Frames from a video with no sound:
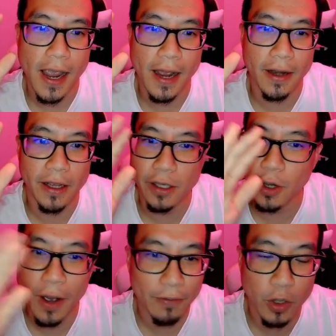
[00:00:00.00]
And
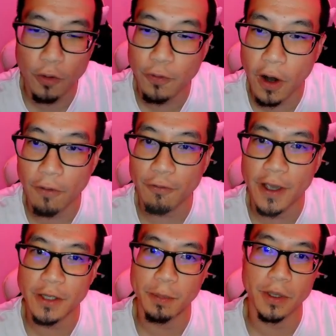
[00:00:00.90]
you don't have to go far on
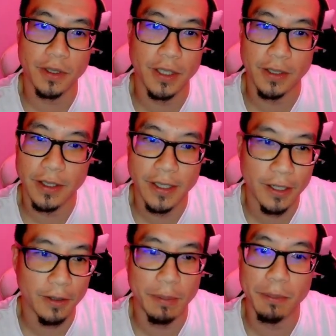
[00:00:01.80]
Facebook to
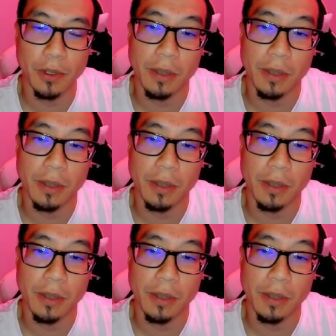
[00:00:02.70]
hear people